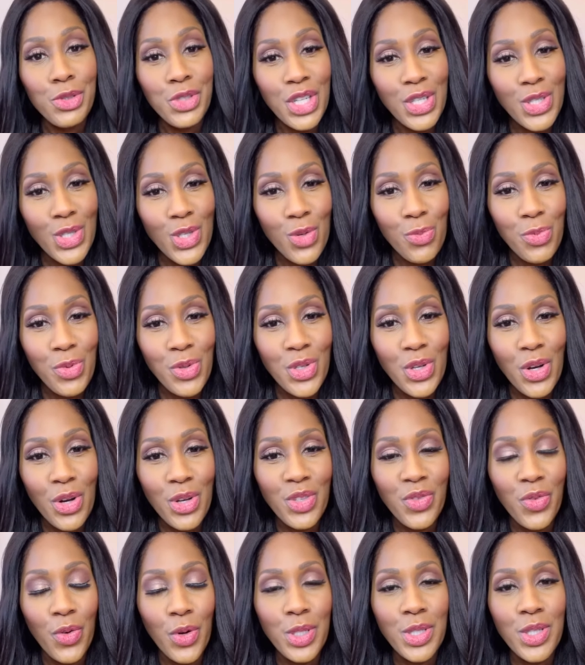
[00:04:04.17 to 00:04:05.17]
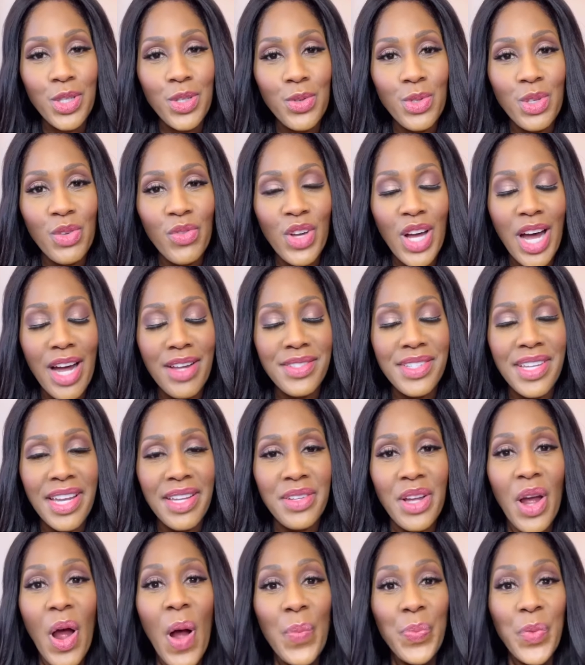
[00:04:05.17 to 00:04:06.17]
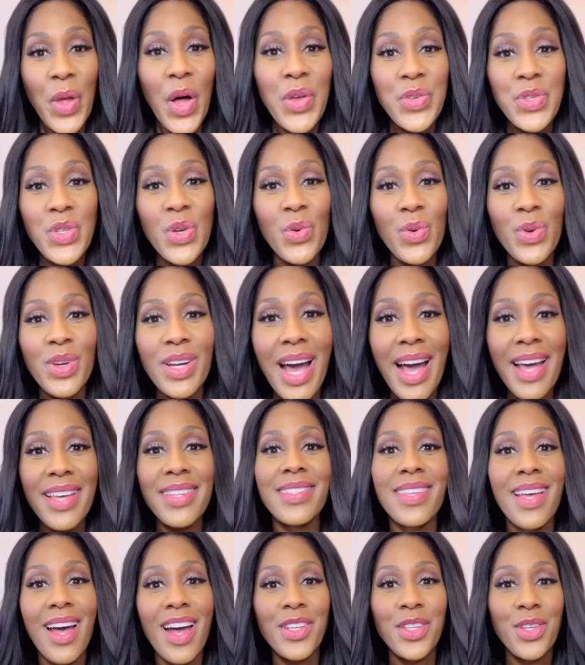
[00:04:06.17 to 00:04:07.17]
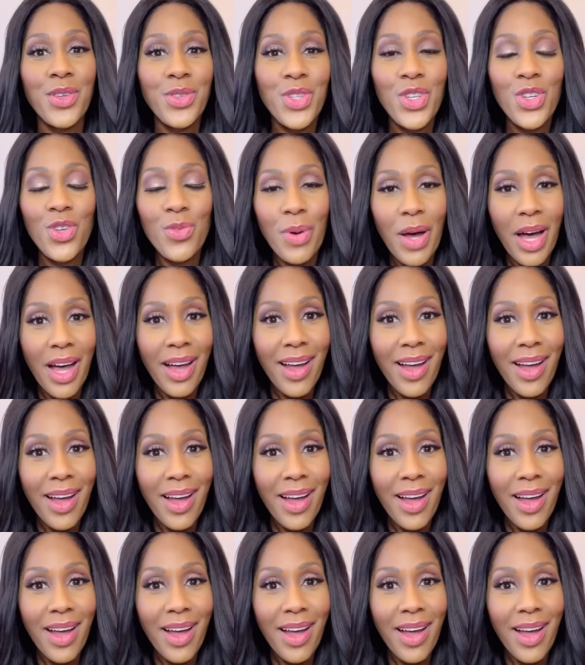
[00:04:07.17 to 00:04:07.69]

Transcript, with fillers: Jen Superstars for exclusive content. Also, guys, on YouTube,